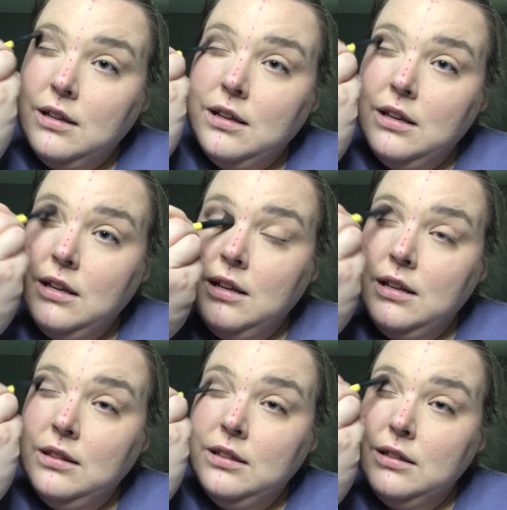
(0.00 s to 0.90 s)

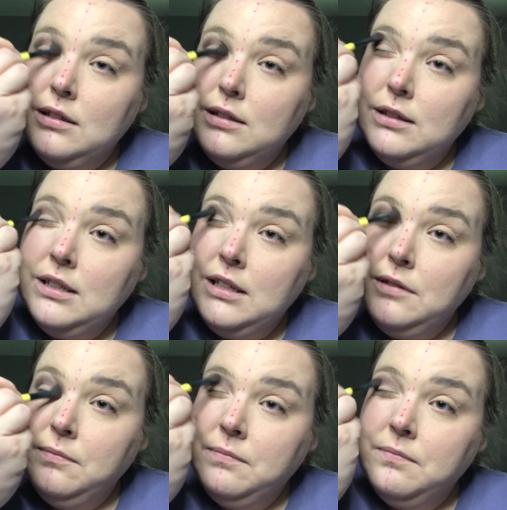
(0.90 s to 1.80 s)
And literally,
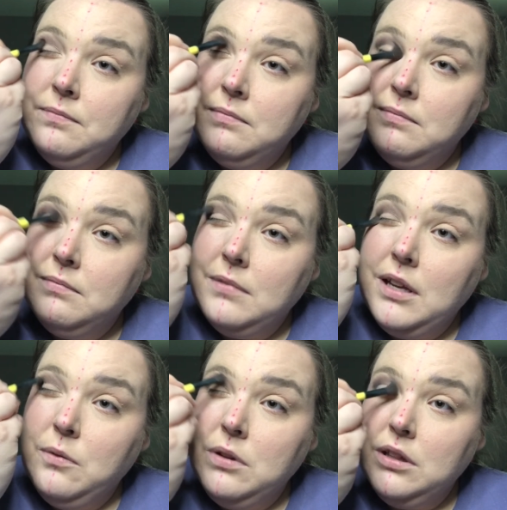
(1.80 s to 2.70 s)

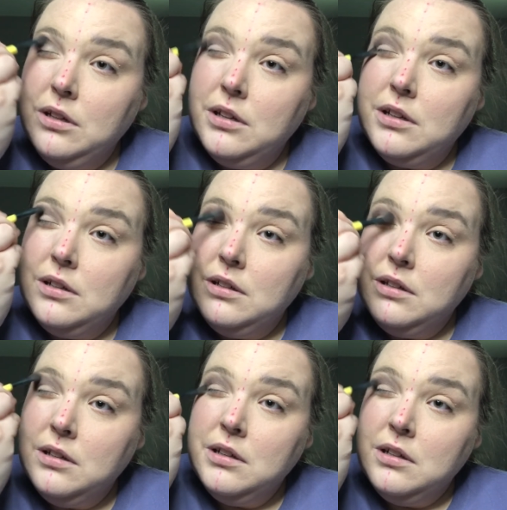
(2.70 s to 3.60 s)
it would look
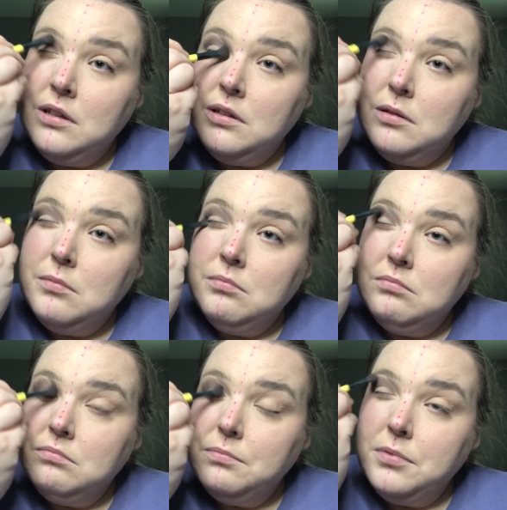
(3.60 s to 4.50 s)

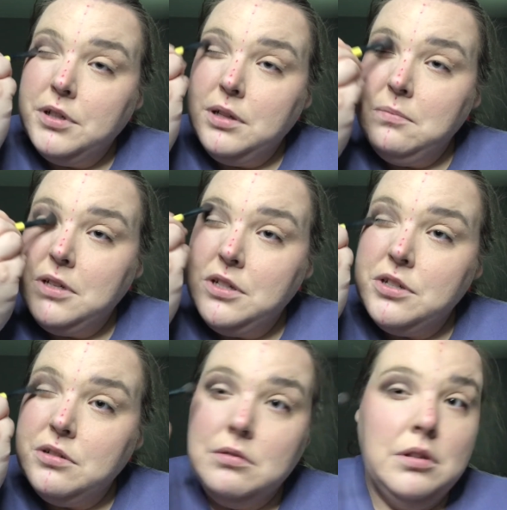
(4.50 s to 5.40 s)
pretty
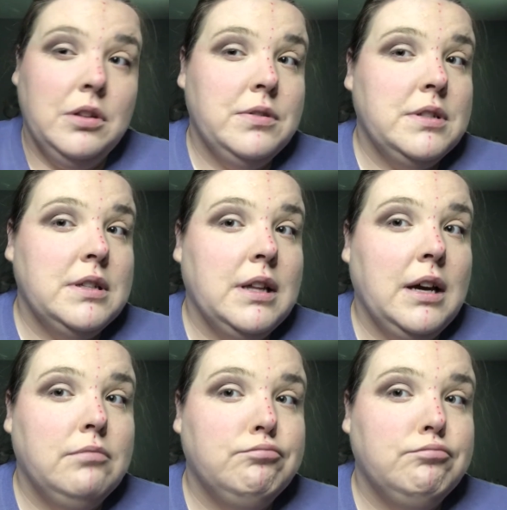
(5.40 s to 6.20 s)
much close to that.